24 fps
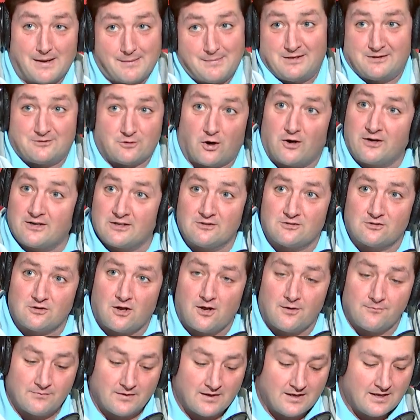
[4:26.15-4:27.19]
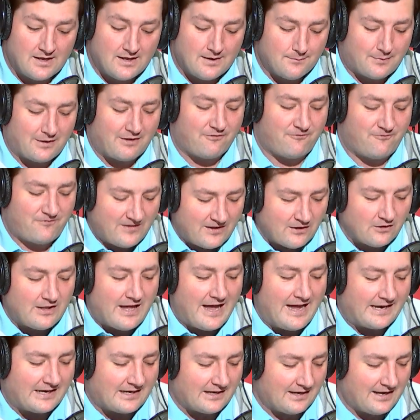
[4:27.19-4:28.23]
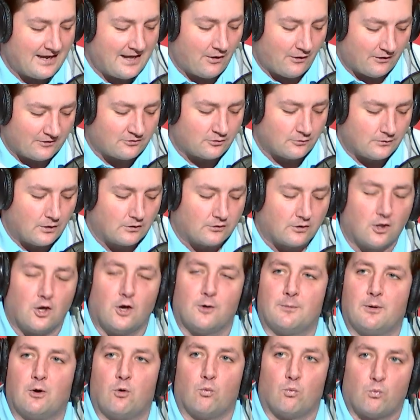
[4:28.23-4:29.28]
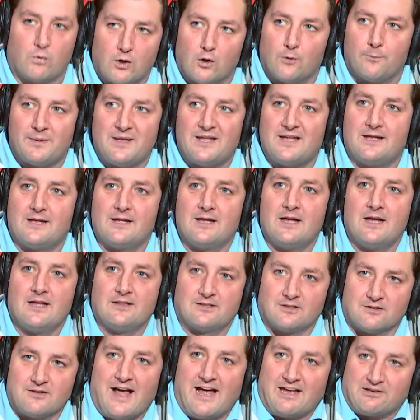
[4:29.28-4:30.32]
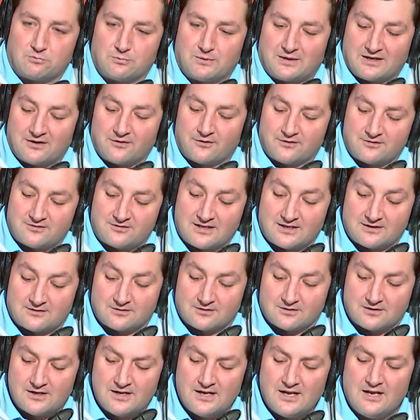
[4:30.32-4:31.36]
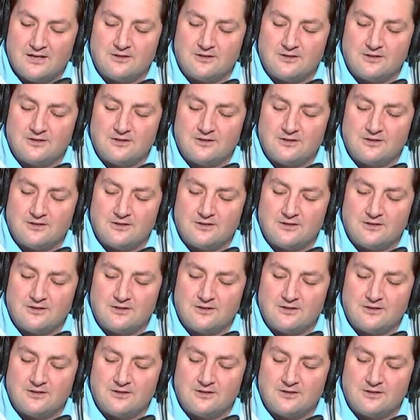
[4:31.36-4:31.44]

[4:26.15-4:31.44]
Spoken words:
Maybe it's Arkansas, but I feel like LSU and Oklahoma will be the last weekend of the season.